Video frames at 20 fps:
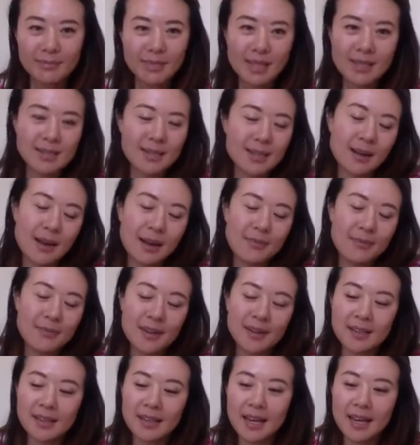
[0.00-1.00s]
So I
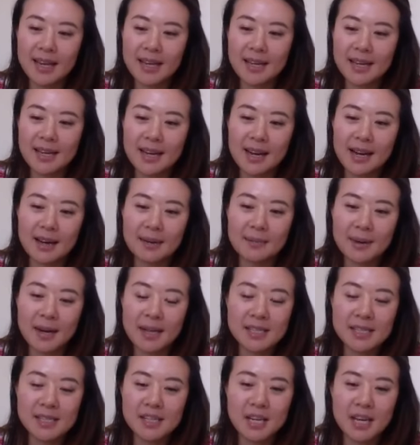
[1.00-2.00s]
feel like I
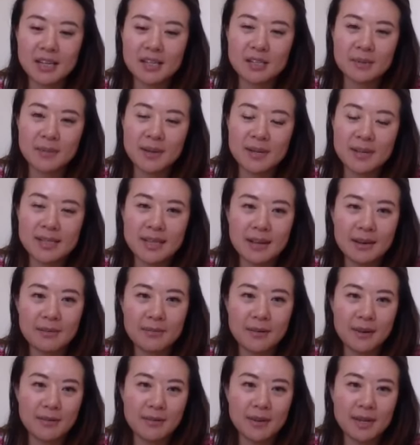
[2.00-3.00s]
just challenge myself
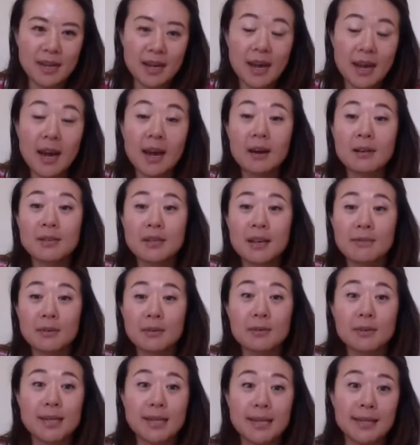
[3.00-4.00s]
every day. I also have a
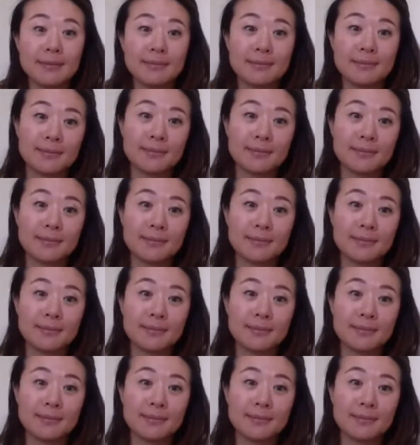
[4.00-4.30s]
routine,